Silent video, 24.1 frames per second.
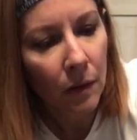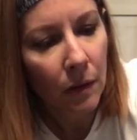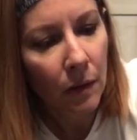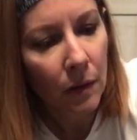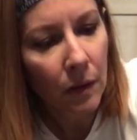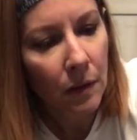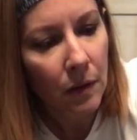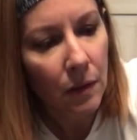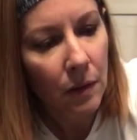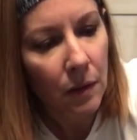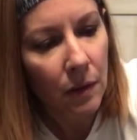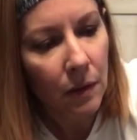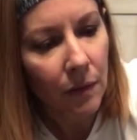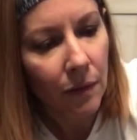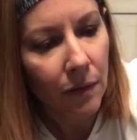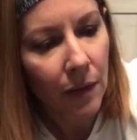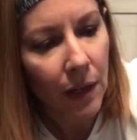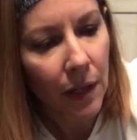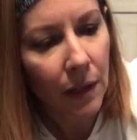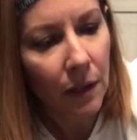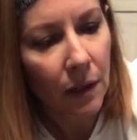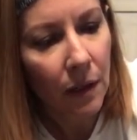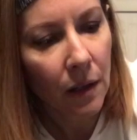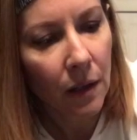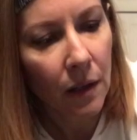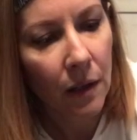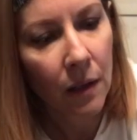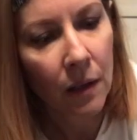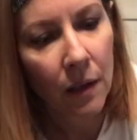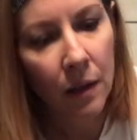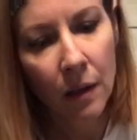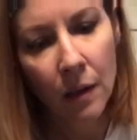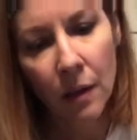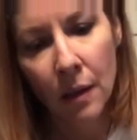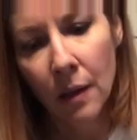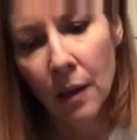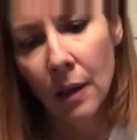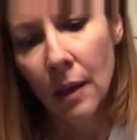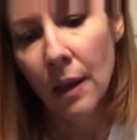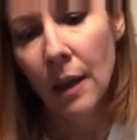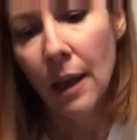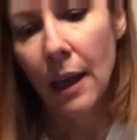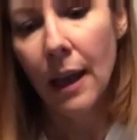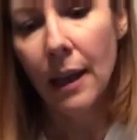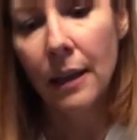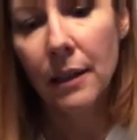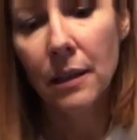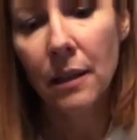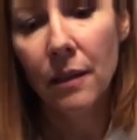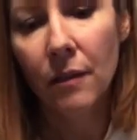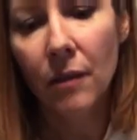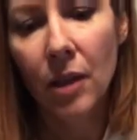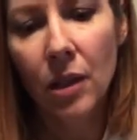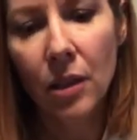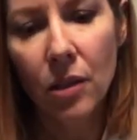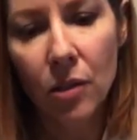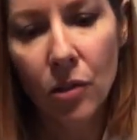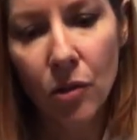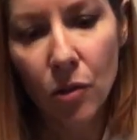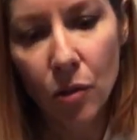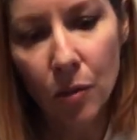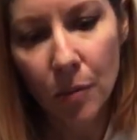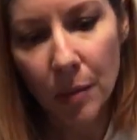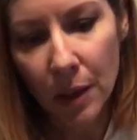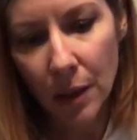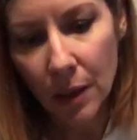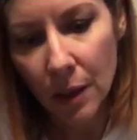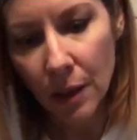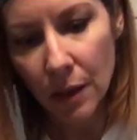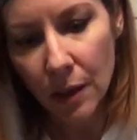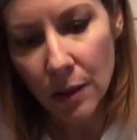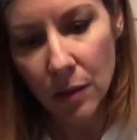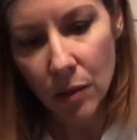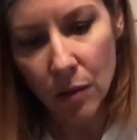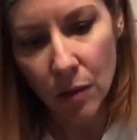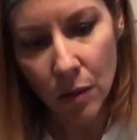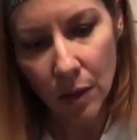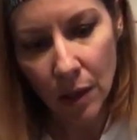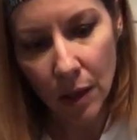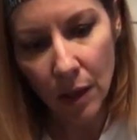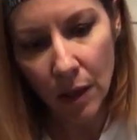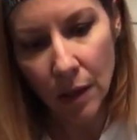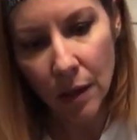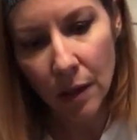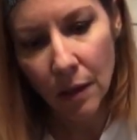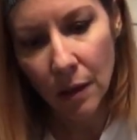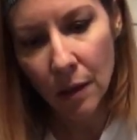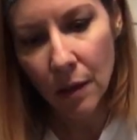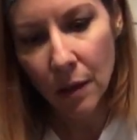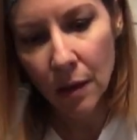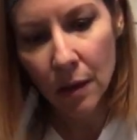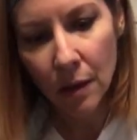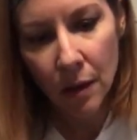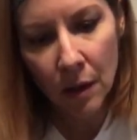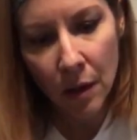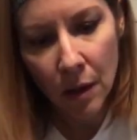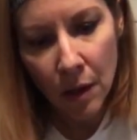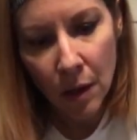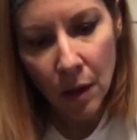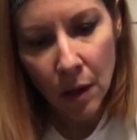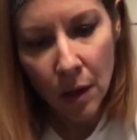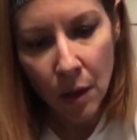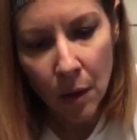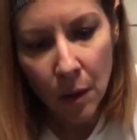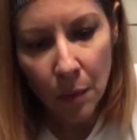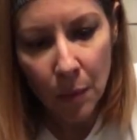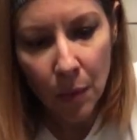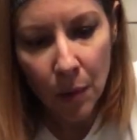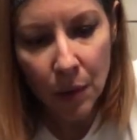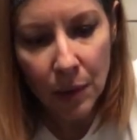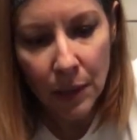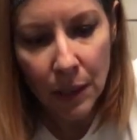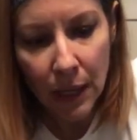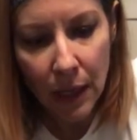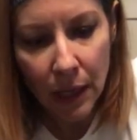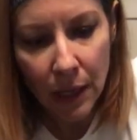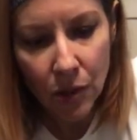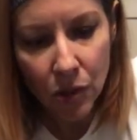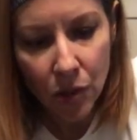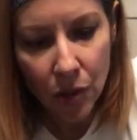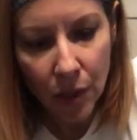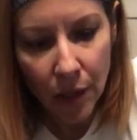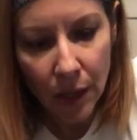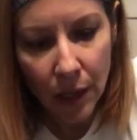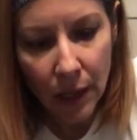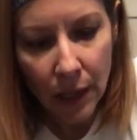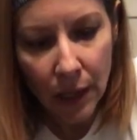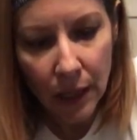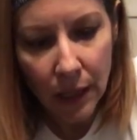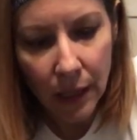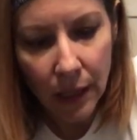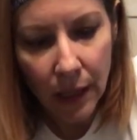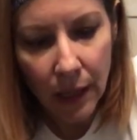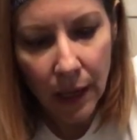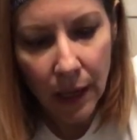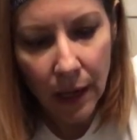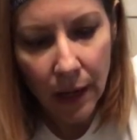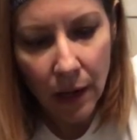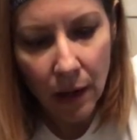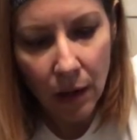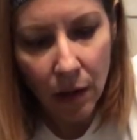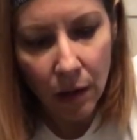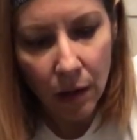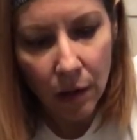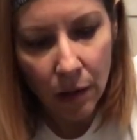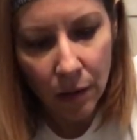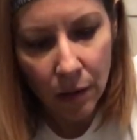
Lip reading: This is a fun activity to do because you can pretend you're cutting hair.